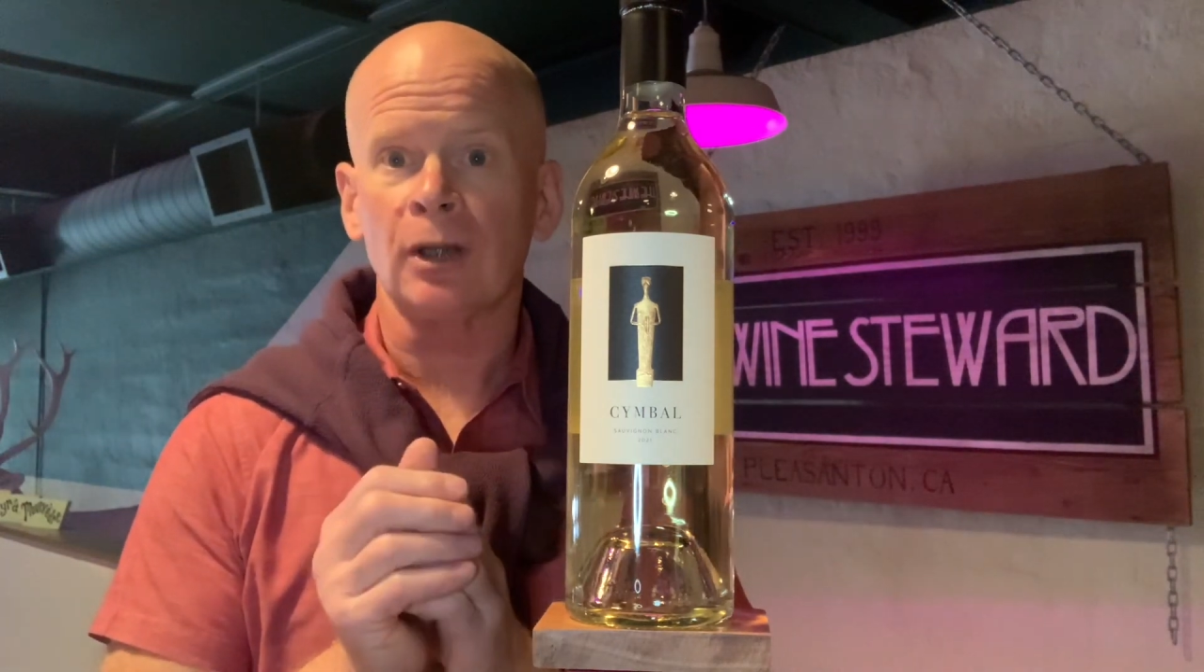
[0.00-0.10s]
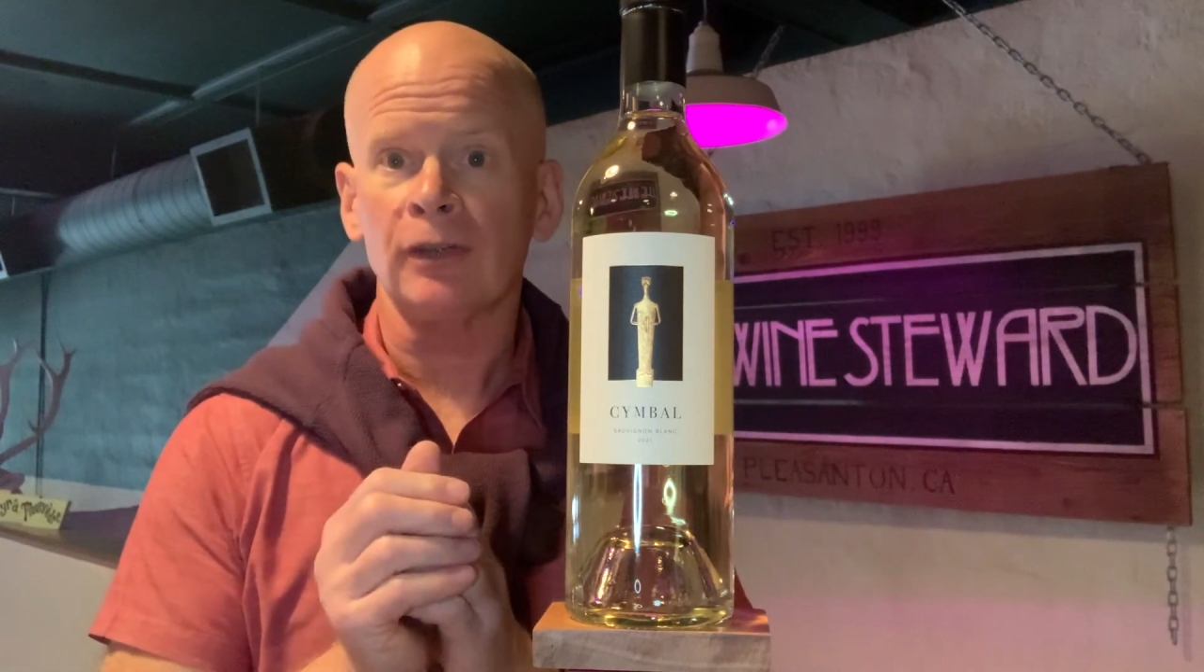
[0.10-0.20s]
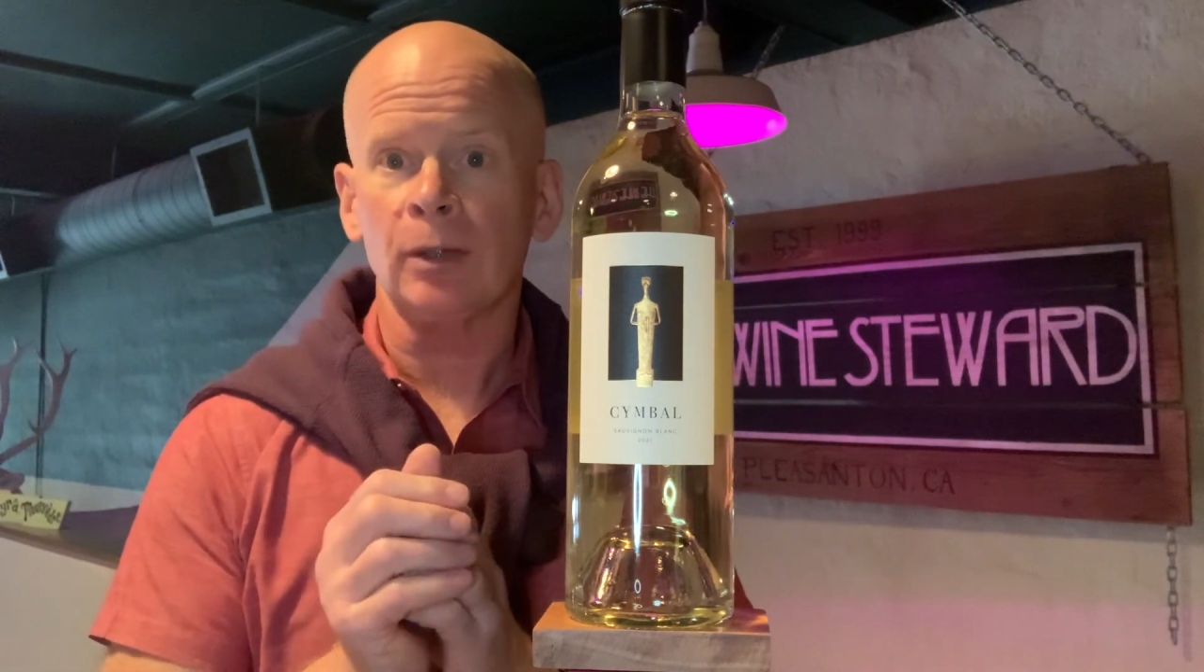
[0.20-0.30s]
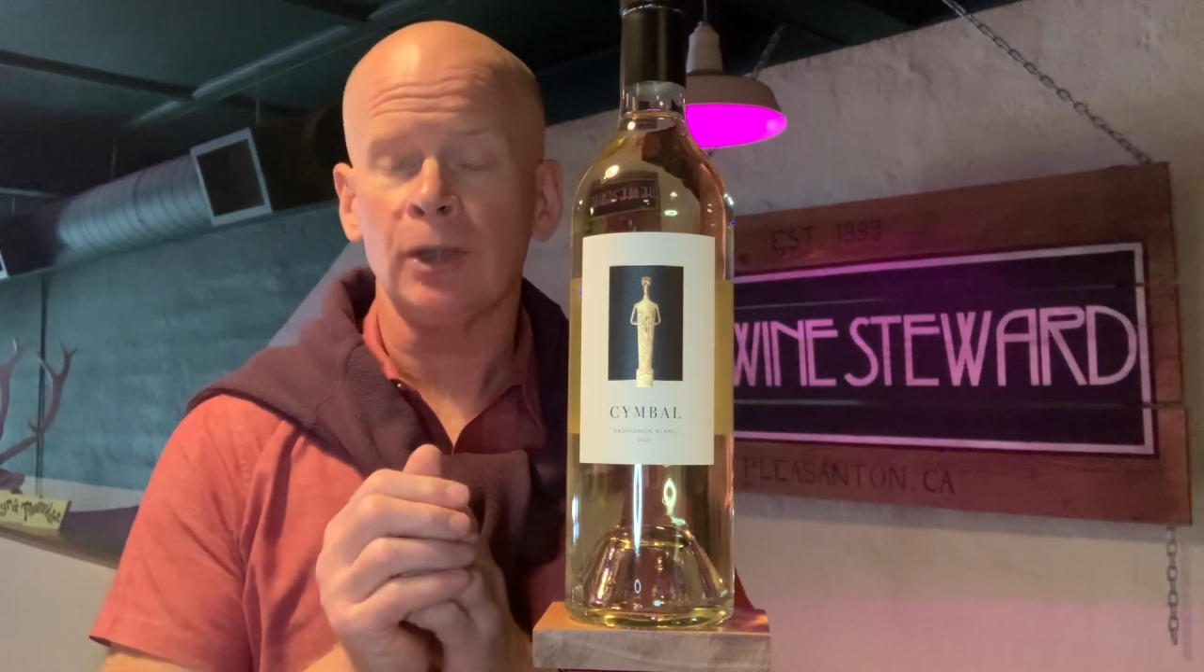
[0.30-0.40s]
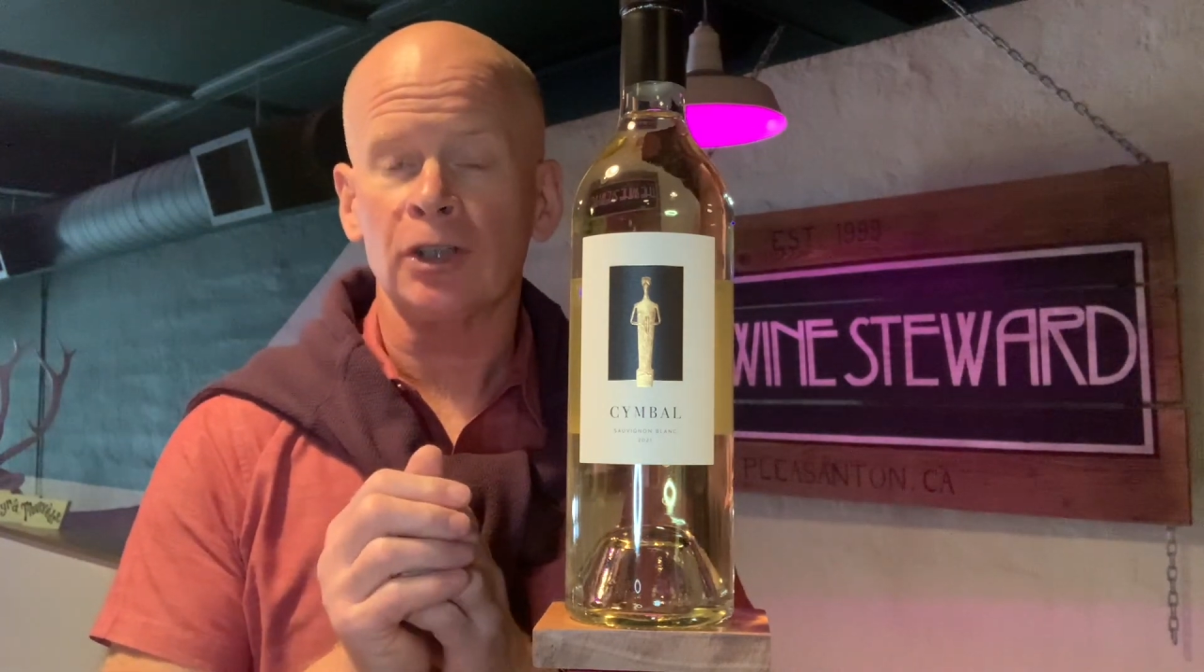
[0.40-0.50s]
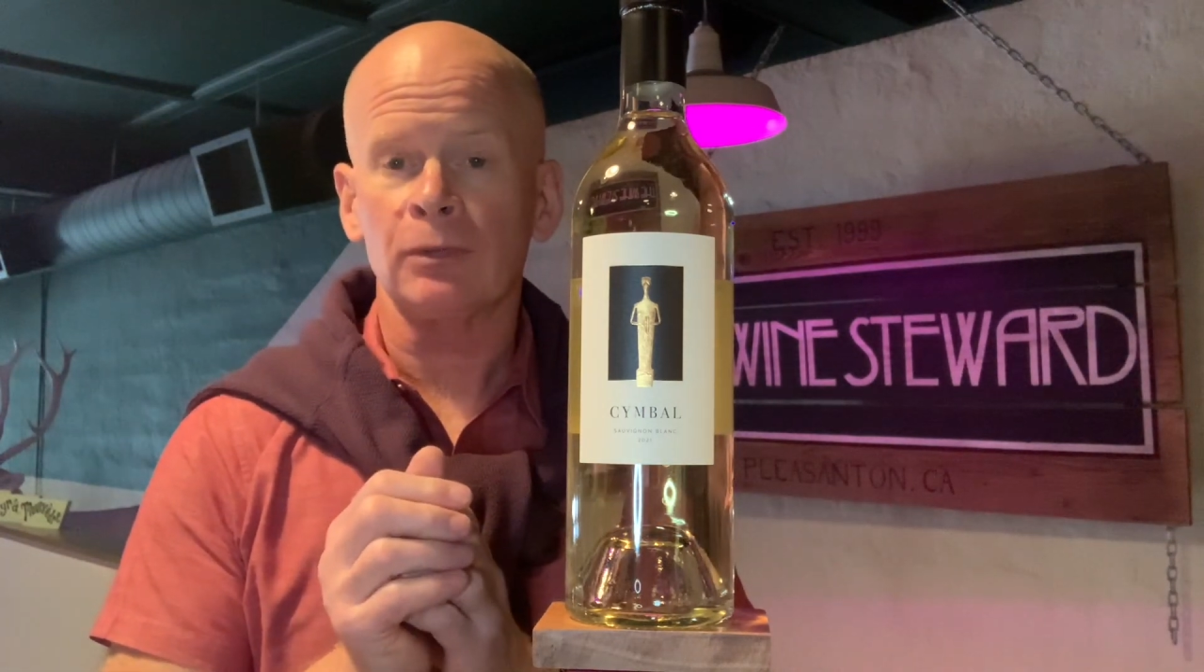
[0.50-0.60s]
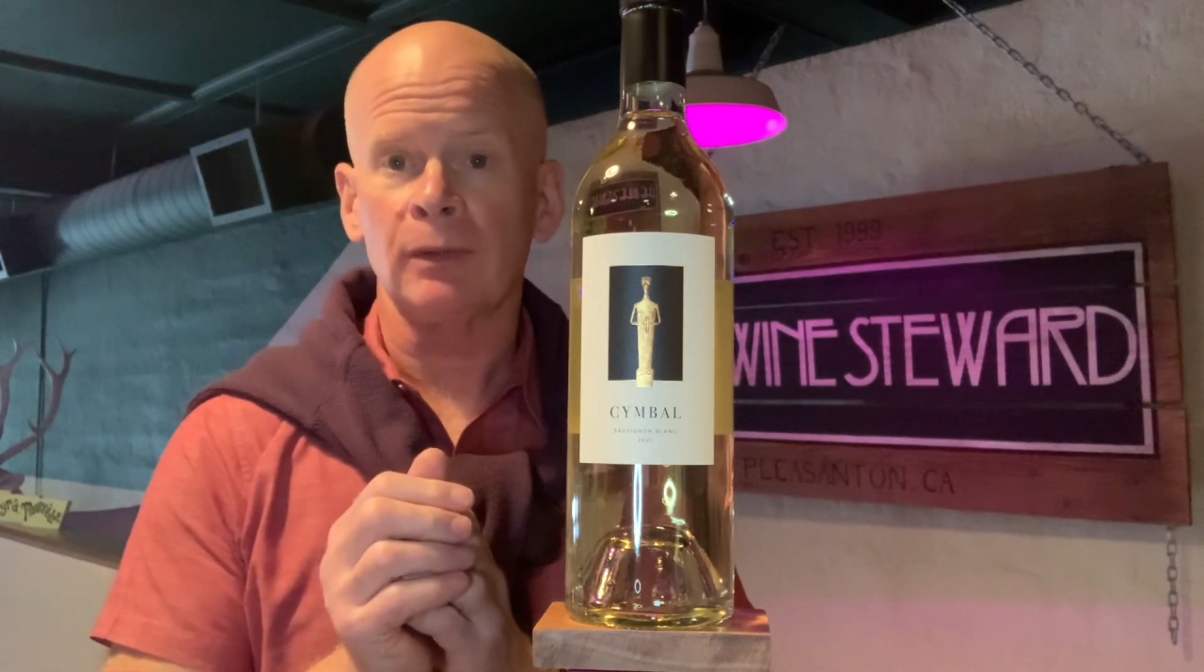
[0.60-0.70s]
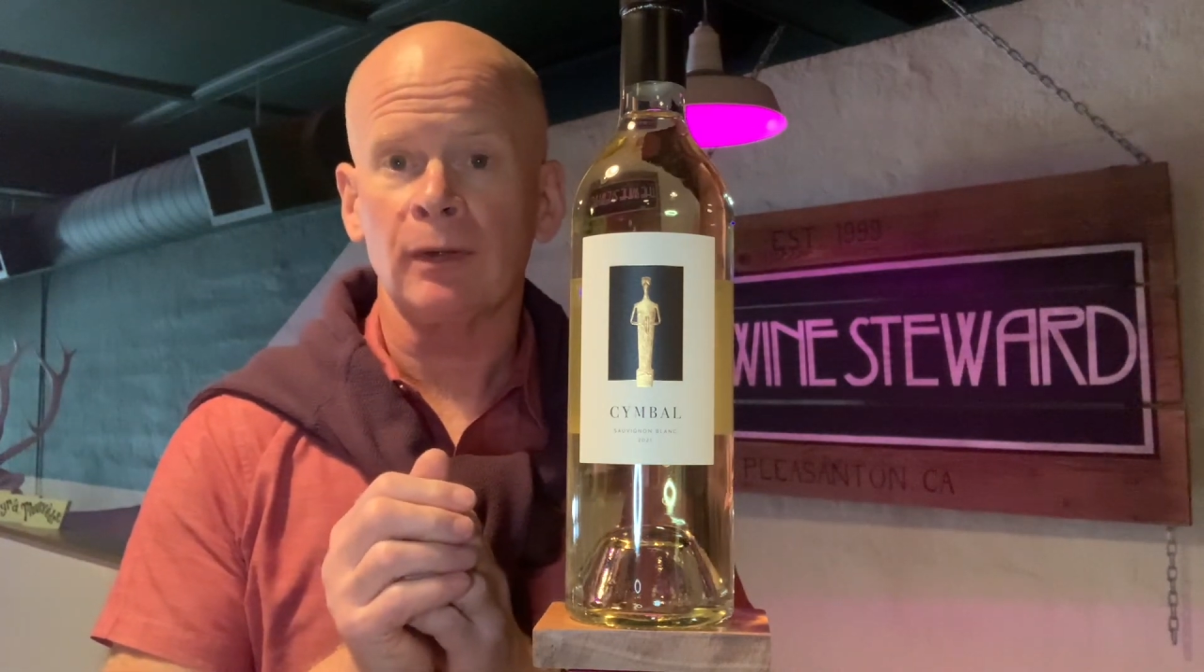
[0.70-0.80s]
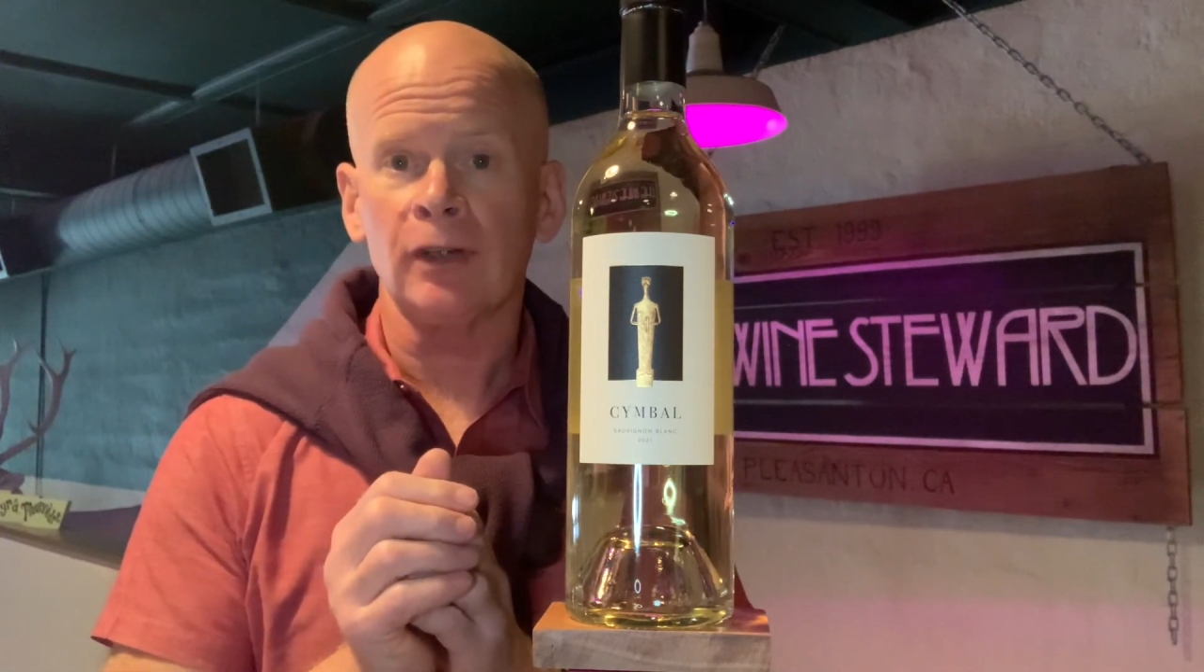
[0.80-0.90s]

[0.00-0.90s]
Sauvignon Blancs we've ever